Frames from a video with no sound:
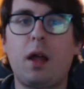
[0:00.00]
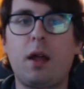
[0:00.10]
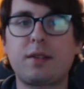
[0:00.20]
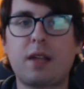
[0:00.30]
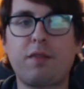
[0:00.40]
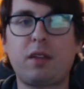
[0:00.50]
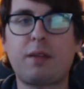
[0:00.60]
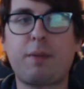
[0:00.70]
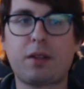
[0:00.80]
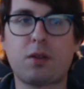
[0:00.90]
definitely
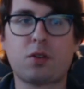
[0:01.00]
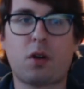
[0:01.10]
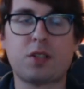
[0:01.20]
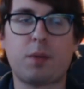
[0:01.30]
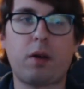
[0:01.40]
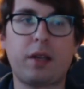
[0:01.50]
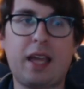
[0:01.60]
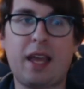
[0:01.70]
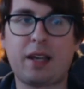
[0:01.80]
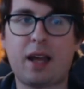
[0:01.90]
pick those cards up while you
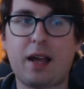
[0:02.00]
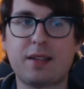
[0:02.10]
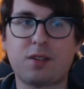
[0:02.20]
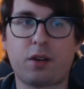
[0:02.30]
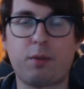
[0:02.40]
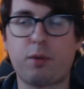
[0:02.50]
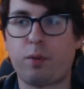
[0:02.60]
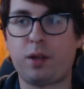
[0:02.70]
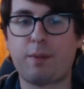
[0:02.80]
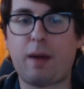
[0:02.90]
can, guys. They're going to be
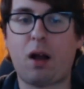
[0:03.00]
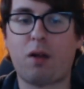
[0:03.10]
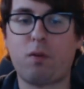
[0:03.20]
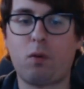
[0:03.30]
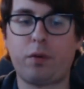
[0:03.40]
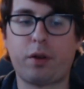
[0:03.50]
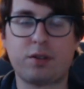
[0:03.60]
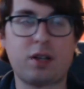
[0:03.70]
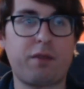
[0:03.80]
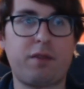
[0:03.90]
really powerful. They're a
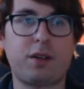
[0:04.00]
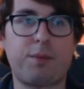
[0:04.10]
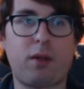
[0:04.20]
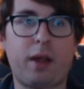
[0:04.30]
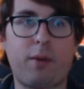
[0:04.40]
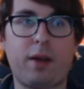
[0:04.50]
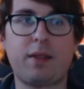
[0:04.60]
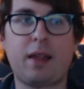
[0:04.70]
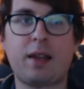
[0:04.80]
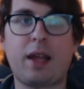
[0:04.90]
ton of fun to play with,
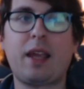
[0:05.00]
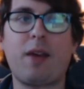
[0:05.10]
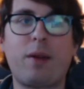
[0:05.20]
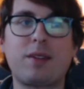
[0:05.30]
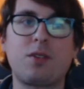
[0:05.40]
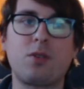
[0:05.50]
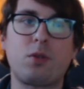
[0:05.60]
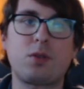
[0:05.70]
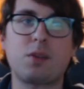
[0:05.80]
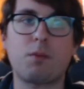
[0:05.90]
and I can't wait to
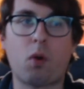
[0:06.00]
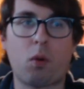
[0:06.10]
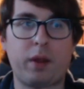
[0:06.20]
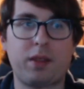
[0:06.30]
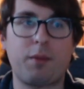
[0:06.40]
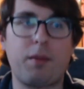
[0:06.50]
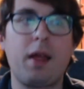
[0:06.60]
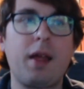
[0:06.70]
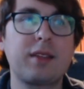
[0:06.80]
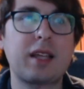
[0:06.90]
do some more with them.
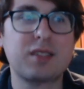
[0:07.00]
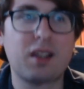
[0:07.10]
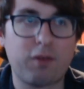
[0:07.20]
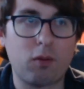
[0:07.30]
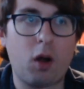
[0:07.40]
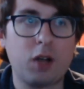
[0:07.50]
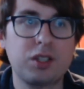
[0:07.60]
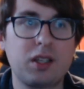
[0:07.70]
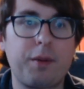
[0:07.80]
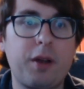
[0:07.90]
Thanks a ton for
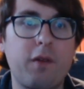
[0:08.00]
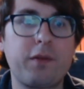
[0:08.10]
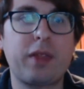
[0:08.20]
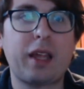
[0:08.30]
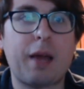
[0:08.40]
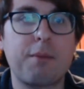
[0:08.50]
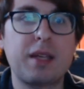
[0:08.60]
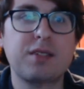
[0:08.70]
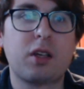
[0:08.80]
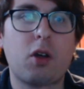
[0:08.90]
watching. Let me know if you think I
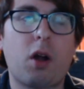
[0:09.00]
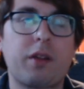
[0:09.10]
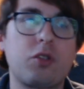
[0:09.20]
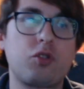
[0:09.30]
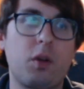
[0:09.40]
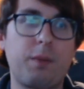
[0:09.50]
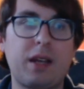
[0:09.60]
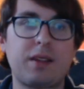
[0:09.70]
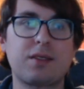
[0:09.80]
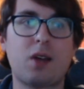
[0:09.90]
missed a card that should have been
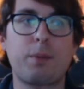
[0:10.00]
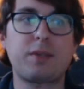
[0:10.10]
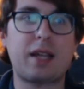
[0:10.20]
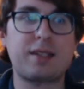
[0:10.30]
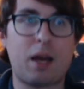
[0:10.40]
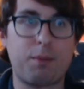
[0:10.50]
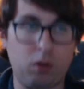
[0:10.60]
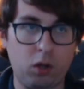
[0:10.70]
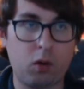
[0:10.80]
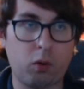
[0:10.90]
in the top 10 down
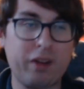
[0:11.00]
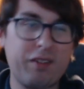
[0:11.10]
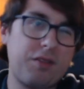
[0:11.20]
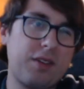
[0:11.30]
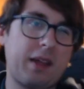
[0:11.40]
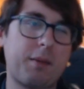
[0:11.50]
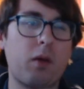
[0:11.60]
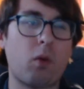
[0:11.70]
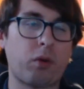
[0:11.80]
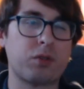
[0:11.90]
below, or even if you think my
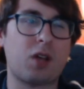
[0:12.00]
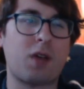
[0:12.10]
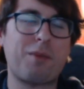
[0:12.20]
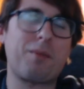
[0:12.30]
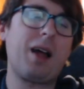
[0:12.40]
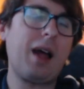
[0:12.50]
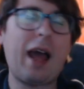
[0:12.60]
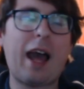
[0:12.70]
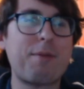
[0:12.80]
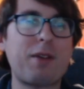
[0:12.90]
order's off. I'm
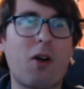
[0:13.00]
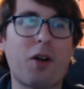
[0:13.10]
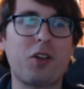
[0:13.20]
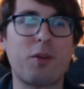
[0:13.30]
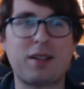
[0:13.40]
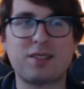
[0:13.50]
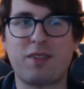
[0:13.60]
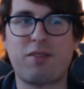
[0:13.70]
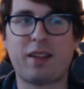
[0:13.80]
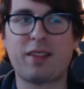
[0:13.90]
happy to argue about
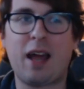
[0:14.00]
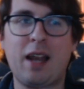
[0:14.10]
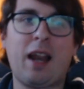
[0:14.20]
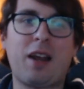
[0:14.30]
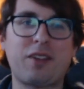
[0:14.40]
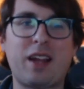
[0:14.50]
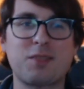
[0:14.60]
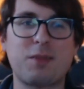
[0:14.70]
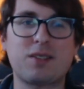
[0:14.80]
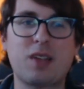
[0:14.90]
stuff like that. It entertains
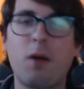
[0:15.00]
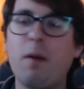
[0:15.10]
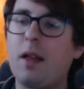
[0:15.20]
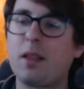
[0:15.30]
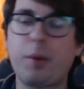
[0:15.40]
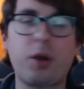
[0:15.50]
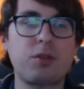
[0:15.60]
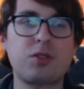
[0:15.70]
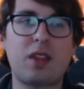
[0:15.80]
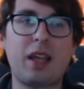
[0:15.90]
me. So let me know
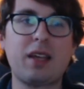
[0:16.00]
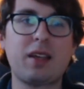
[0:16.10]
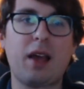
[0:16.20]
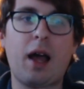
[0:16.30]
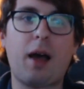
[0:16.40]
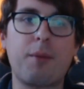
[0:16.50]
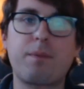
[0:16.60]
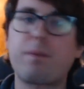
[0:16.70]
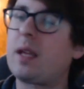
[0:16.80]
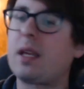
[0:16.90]
what you think.
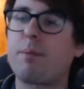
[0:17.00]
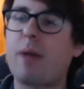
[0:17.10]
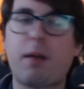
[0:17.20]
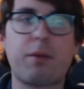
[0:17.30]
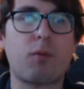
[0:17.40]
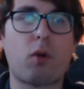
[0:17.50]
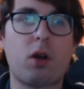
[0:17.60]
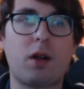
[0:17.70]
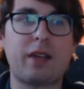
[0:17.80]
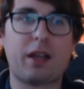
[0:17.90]
Be back with more
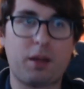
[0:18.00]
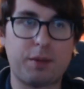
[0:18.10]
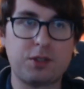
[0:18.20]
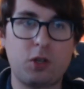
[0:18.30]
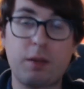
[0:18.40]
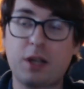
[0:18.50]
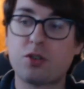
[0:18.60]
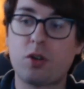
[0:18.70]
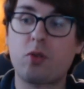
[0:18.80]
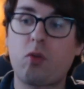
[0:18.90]
content coming soon. Make
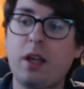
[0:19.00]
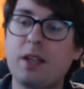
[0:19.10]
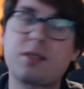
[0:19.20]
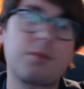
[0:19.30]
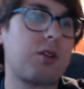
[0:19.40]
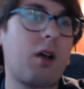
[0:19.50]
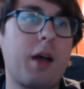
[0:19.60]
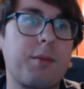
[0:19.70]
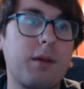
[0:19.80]
sure you like and subscribe.